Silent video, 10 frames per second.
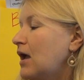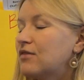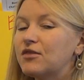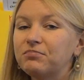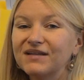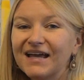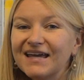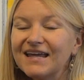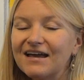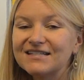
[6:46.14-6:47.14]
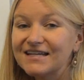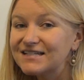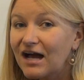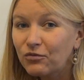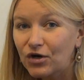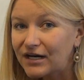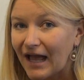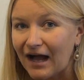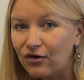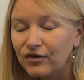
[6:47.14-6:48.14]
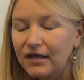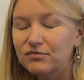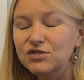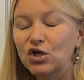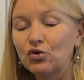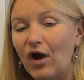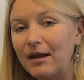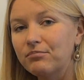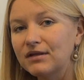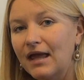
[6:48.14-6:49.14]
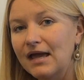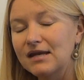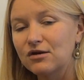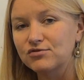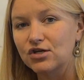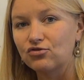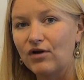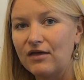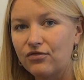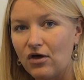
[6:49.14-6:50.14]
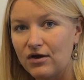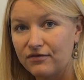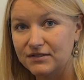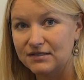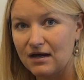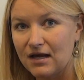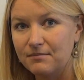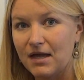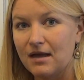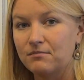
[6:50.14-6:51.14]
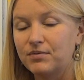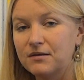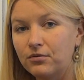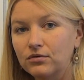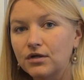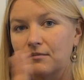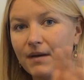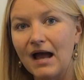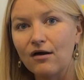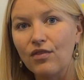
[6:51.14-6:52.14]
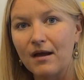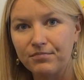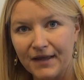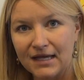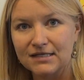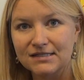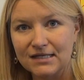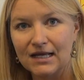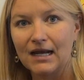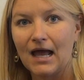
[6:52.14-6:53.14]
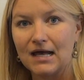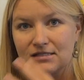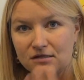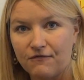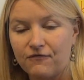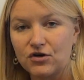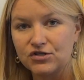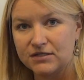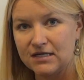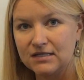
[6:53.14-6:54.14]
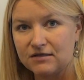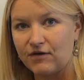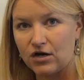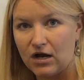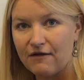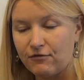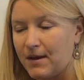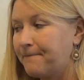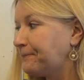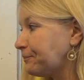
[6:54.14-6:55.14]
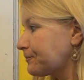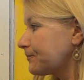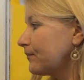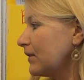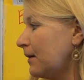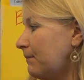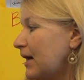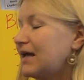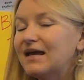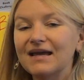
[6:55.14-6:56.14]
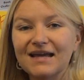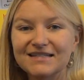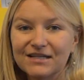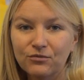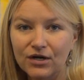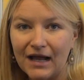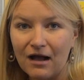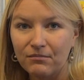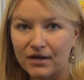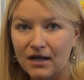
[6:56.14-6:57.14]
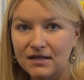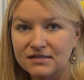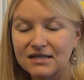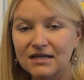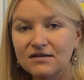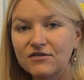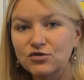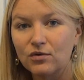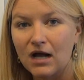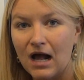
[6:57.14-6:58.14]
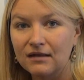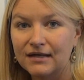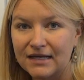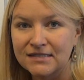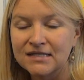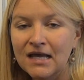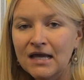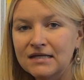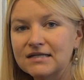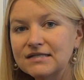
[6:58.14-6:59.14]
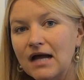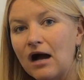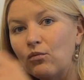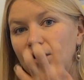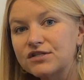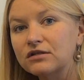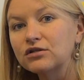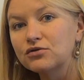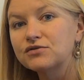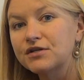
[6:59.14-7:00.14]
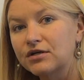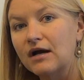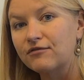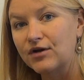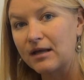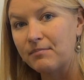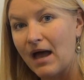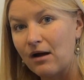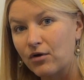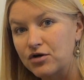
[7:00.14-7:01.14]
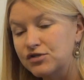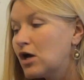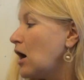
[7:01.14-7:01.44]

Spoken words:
The plan did not work out. It was a great plan and it was a great thought at the time, and people look back on that plan and see it as the first seeds of our government. But it didn't work out because the individual colonies did not want to lose their governing powers.